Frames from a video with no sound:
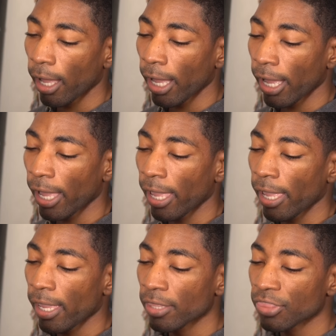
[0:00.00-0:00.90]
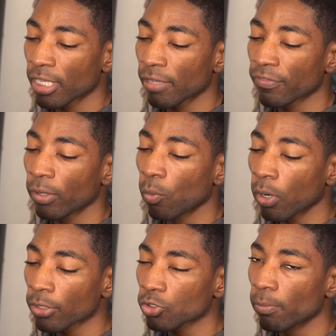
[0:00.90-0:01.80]
I think if they
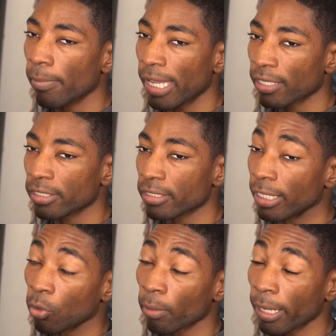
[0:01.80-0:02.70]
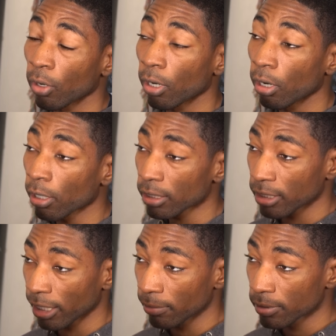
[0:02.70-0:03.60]
want to make these lower power
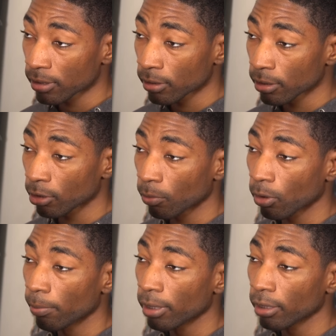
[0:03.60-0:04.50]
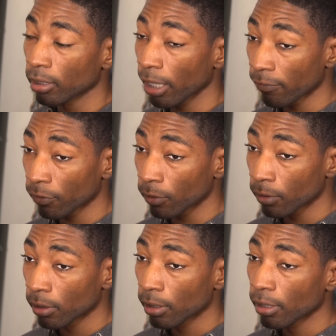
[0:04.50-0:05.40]
archetypes that are more middling level,